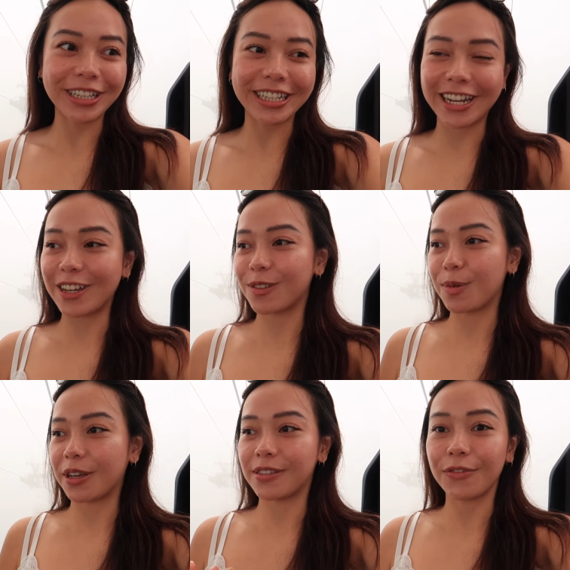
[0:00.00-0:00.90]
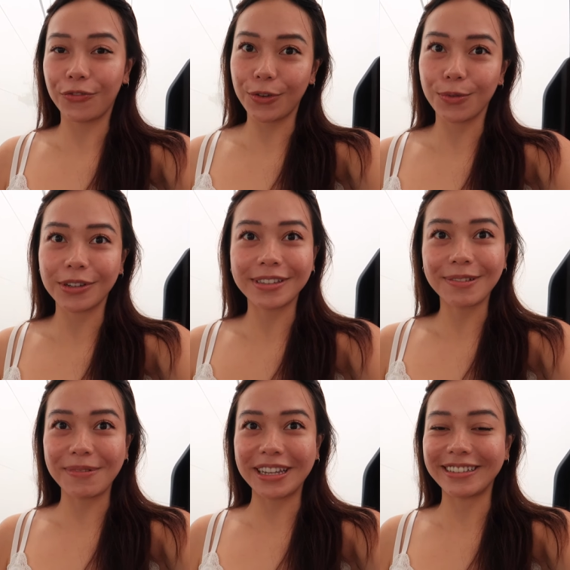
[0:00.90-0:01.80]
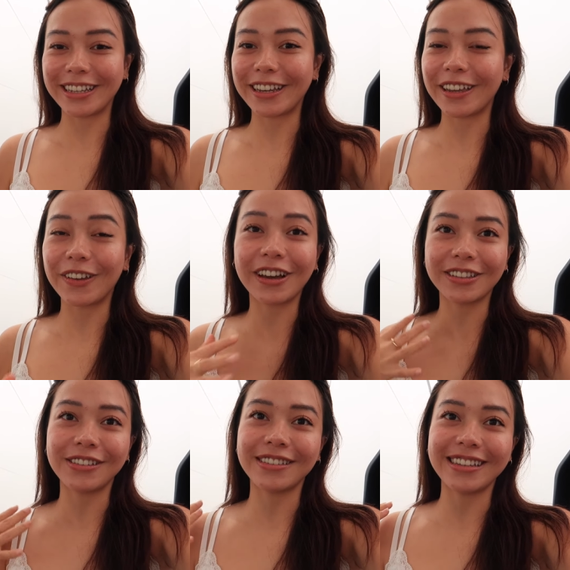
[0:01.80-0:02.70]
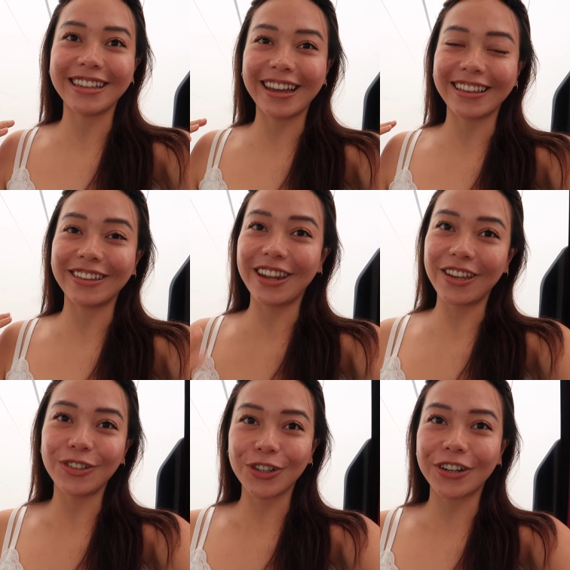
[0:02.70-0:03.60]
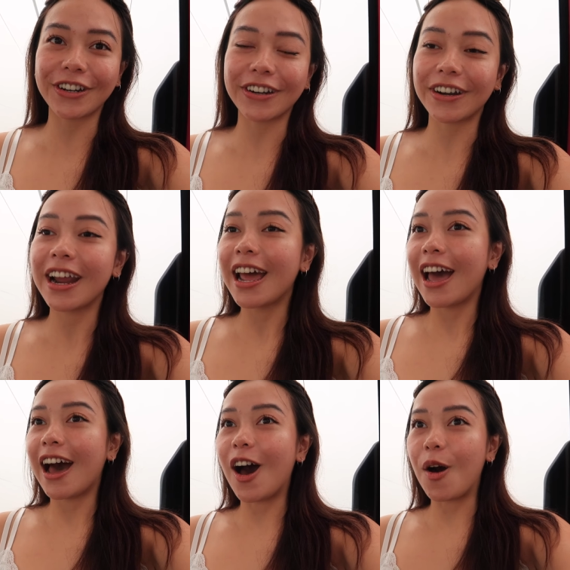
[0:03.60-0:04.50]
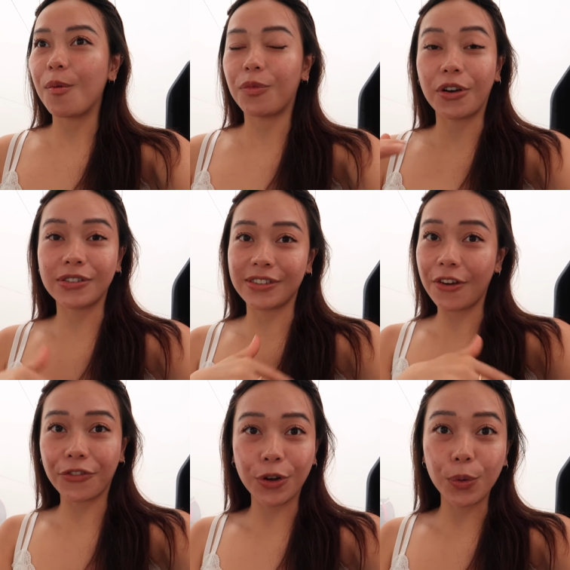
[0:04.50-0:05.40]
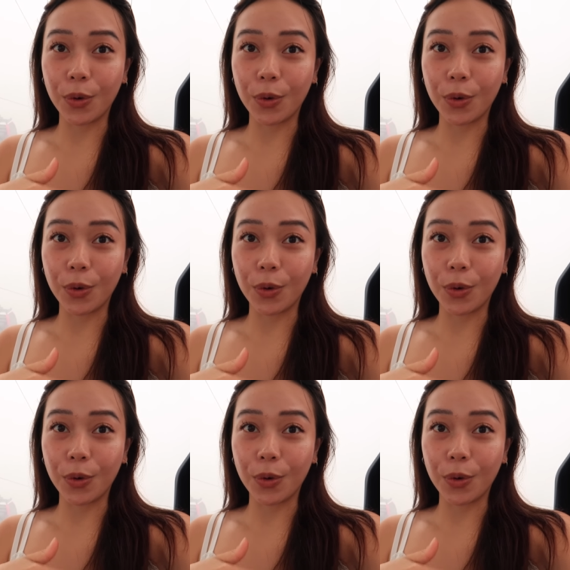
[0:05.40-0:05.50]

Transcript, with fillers: really nice because the view was amazing. You got to see like the nature. Um, there are several